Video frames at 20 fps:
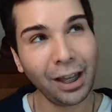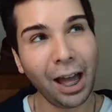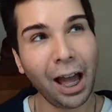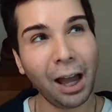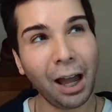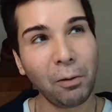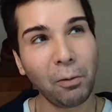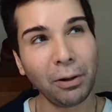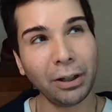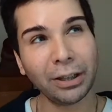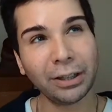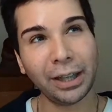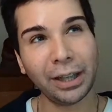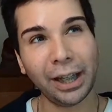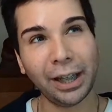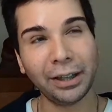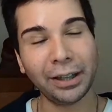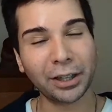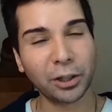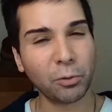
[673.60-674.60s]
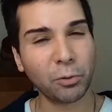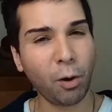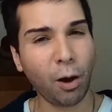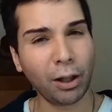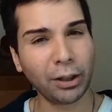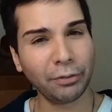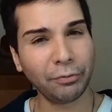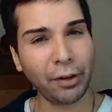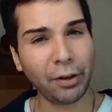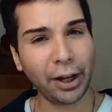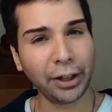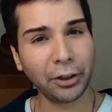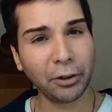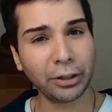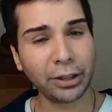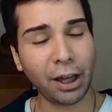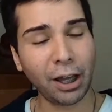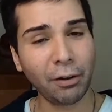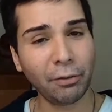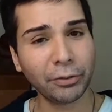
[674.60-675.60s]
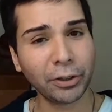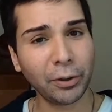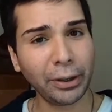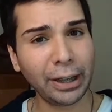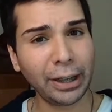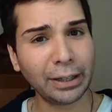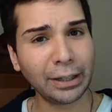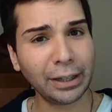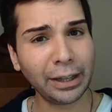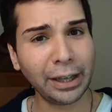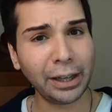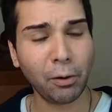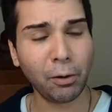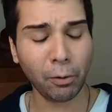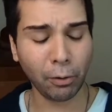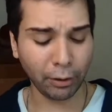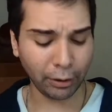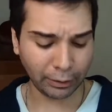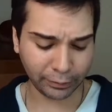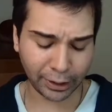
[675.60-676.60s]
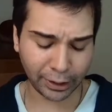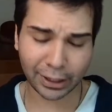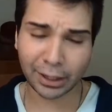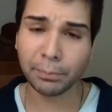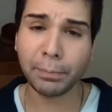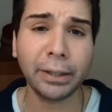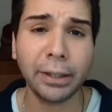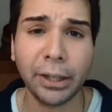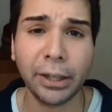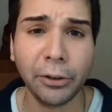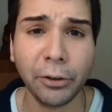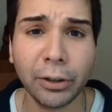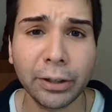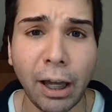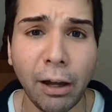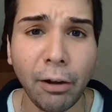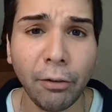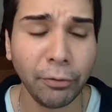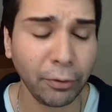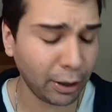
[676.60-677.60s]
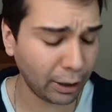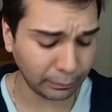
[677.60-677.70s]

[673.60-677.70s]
I want to say, disqualifying yourself so easily or dismissing yourself.